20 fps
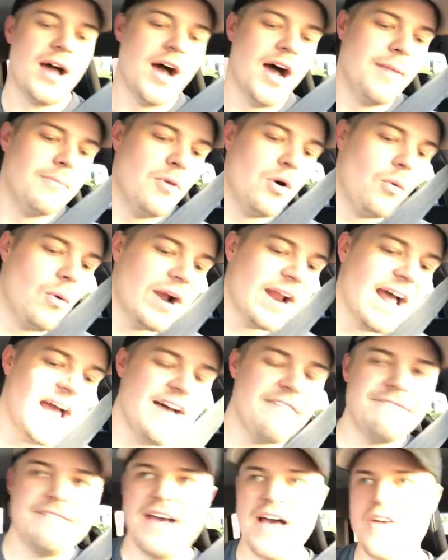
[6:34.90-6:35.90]
What I
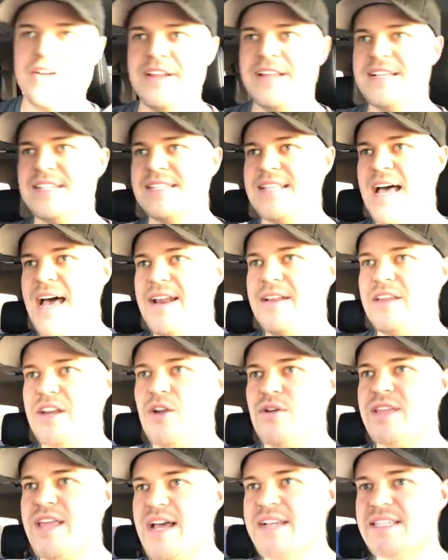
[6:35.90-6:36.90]
have found is that, you
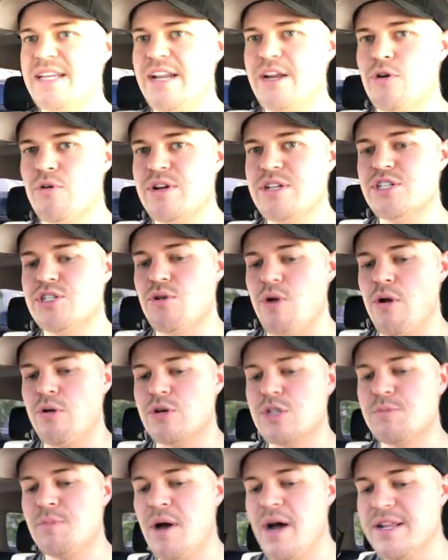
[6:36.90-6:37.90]
know, yes, it increases throttle
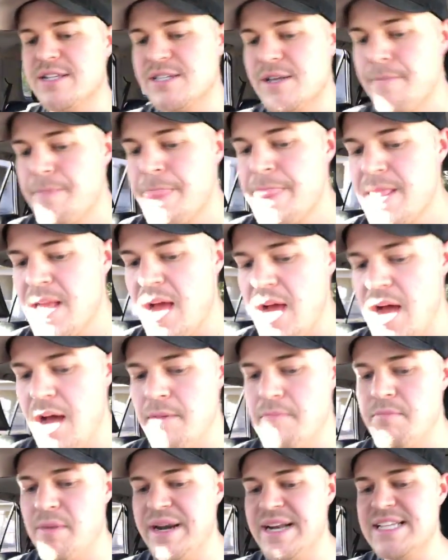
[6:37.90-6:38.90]
response,
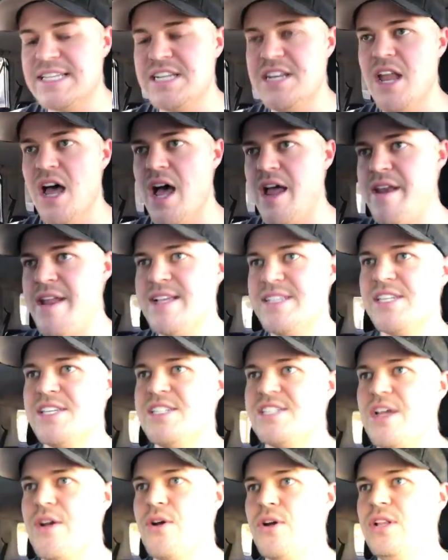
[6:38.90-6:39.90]
but it's not
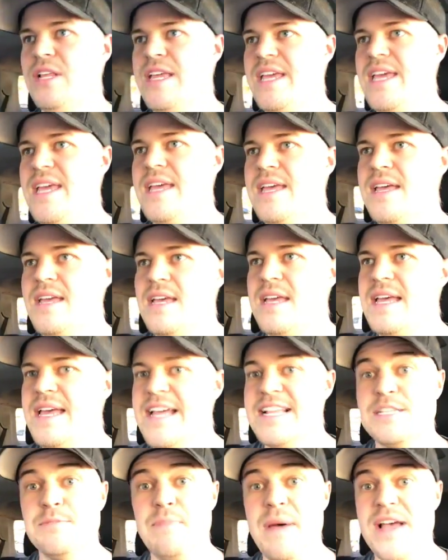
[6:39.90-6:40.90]
necessarily
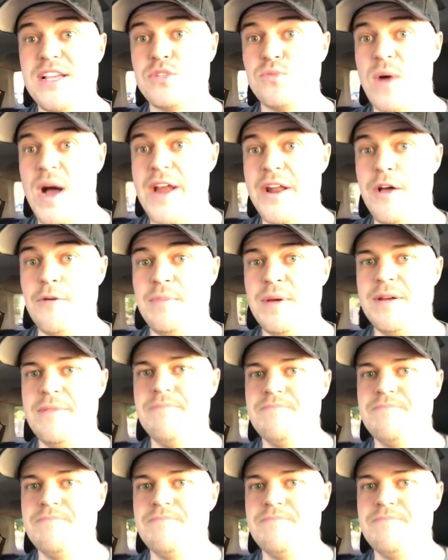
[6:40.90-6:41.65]
its best wide open.